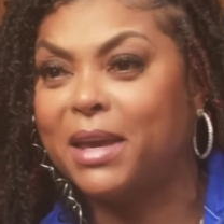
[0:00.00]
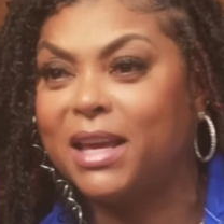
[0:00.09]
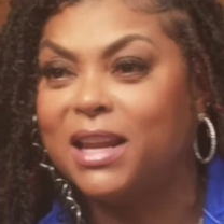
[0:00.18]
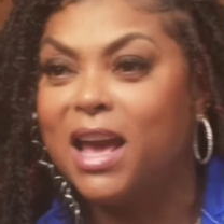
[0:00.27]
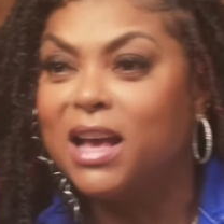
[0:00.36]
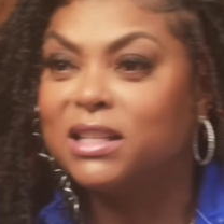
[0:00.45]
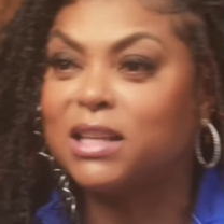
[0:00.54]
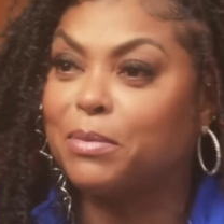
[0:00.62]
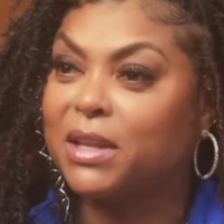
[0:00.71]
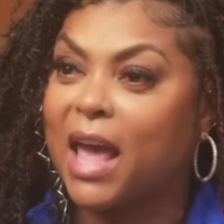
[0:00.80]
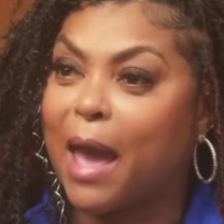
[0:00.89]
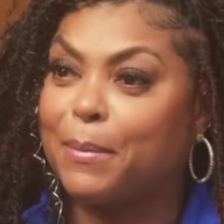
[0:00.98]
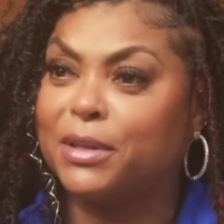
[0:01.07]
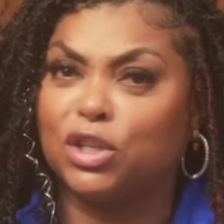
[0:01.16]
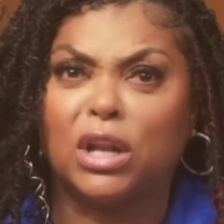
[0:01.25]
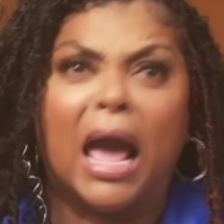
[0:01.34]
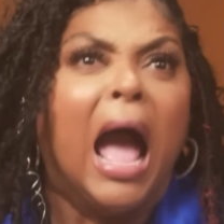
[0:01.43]
mean. Yeah. Something happens,
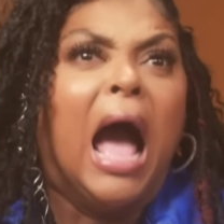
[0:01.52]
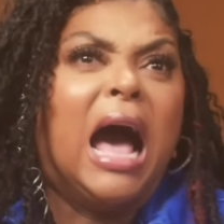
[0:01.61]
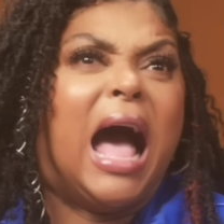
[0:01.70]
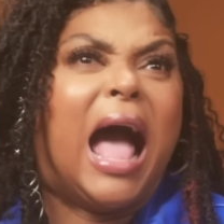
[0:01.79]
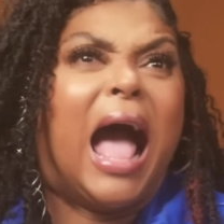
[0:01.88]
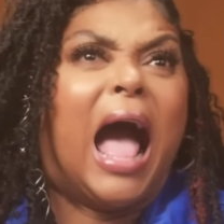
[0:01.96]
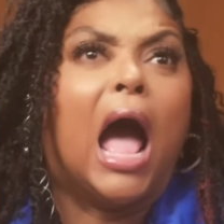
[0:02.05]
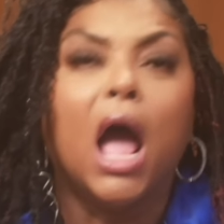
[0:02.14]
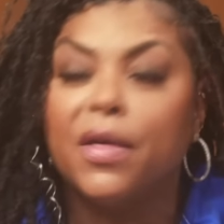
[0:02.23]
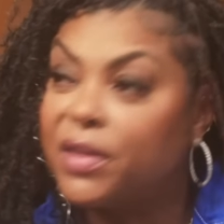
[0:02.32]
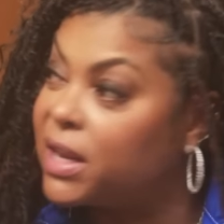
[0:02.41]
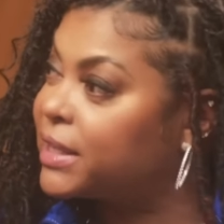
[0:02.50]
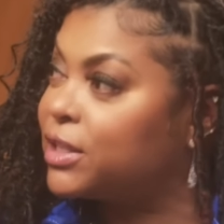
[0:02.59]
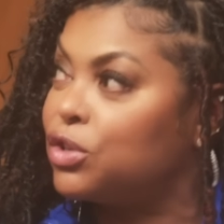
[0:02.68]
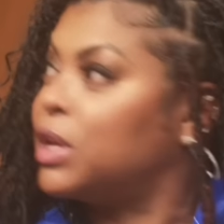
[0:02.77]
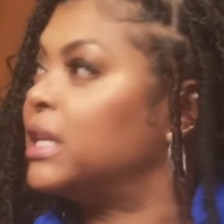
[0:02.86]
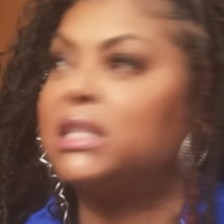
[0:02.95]
you're like, ah. The next
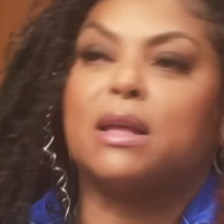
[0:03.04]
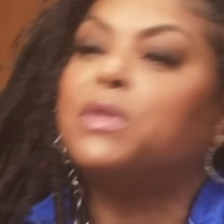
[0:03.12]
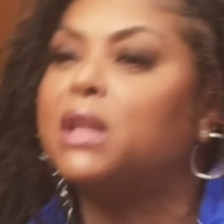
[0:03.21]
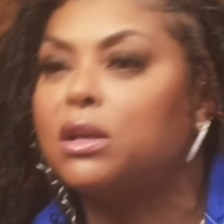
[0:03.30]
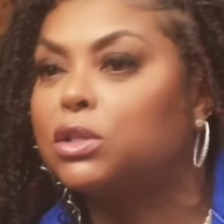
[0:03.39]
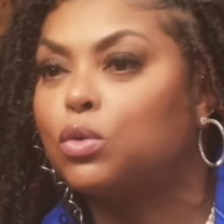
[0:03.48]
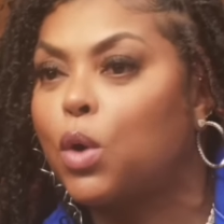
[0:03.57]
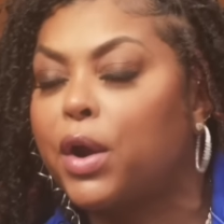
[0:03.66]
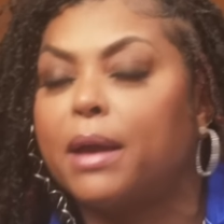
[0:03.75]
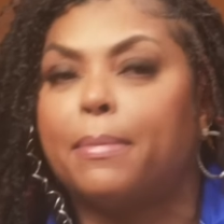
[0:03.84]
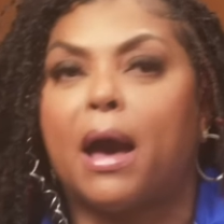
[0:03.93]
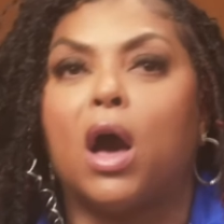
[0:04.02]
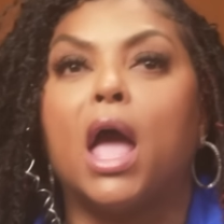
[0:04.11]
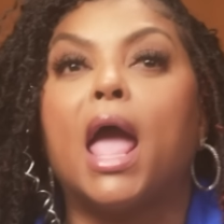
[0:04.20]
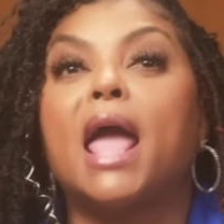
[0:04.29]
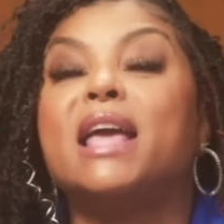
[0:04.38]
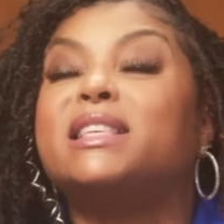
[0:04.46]
thing you, it's something else to worry yeah,
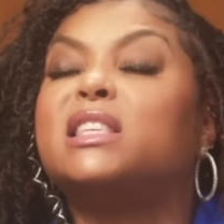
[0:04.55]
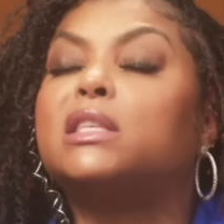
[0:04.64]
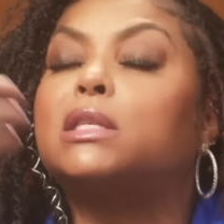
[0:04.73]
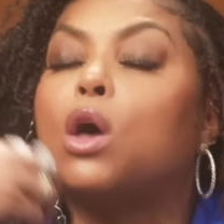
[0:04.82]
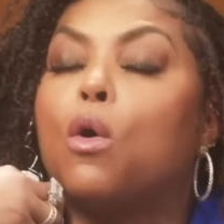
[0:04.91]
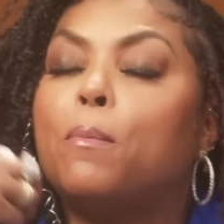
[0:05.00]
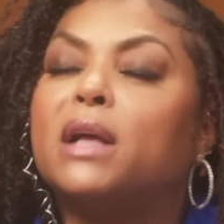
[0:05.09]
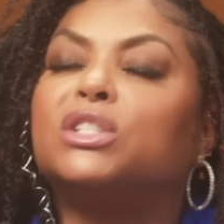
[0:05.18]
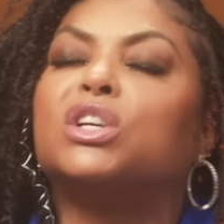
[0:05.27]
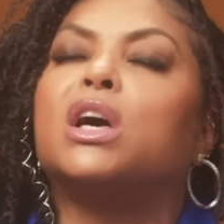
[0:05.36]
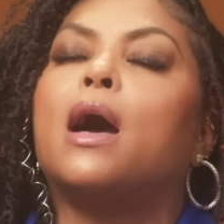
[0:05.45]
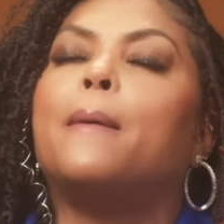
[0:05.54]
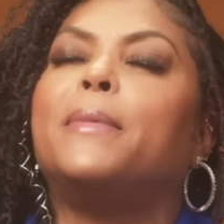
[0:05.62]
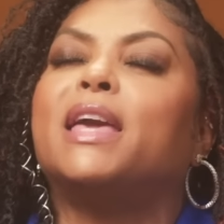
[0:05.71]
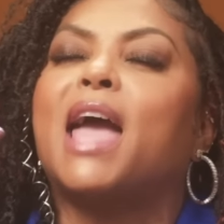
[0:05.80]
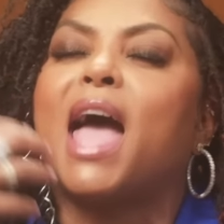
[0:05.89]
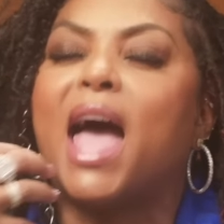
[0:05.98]
about. It's so much
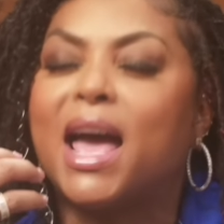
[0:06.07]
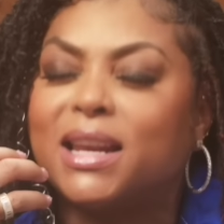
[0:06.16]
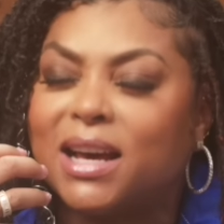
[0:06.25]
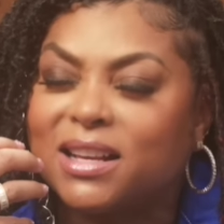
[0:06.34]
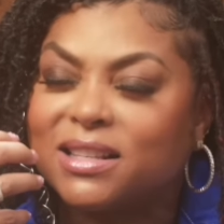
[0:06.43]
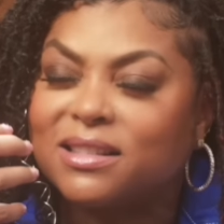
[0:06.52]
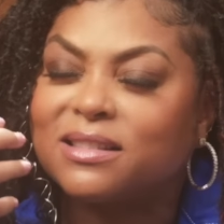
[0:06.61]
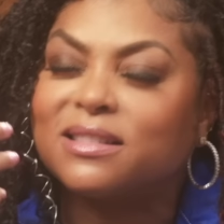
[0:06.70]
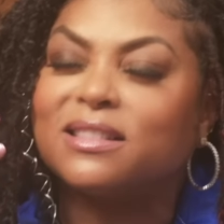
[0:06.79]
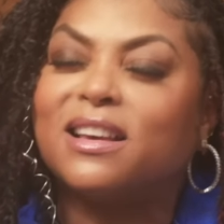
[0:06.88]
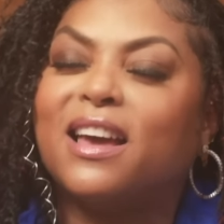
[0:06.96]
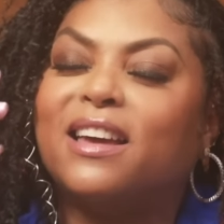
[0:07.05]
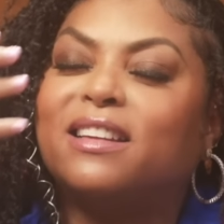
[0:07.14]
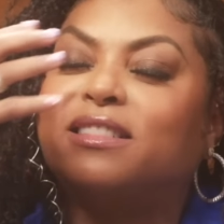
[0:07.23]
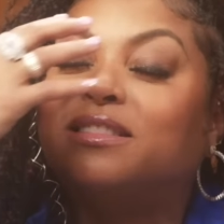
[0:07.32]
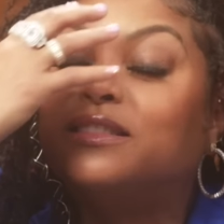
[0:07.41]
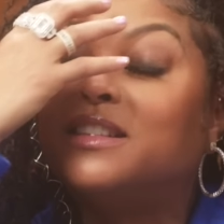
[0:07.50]
coming at us eh,
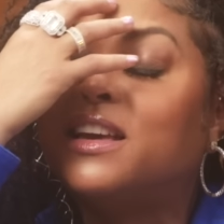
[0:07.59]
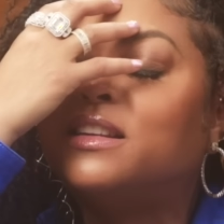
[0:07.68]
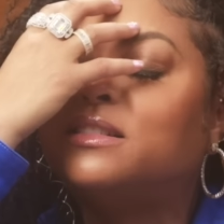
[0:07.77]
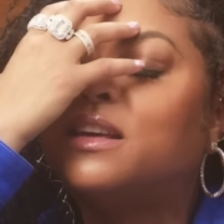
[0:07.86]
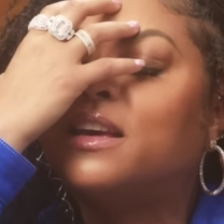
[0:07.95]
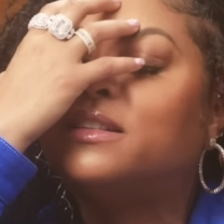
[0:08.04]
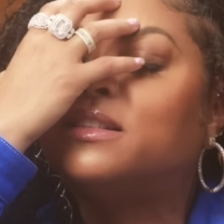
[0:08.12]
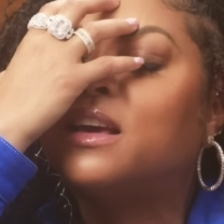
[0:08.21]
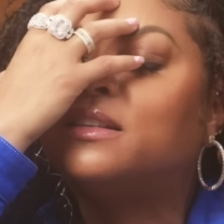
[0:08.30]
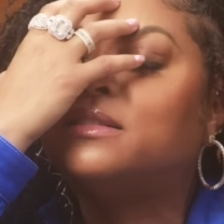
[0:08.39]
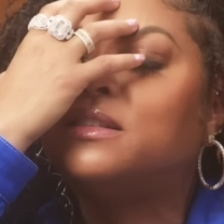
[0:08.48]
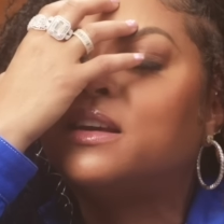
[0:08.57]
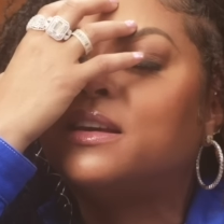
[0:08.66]
in in in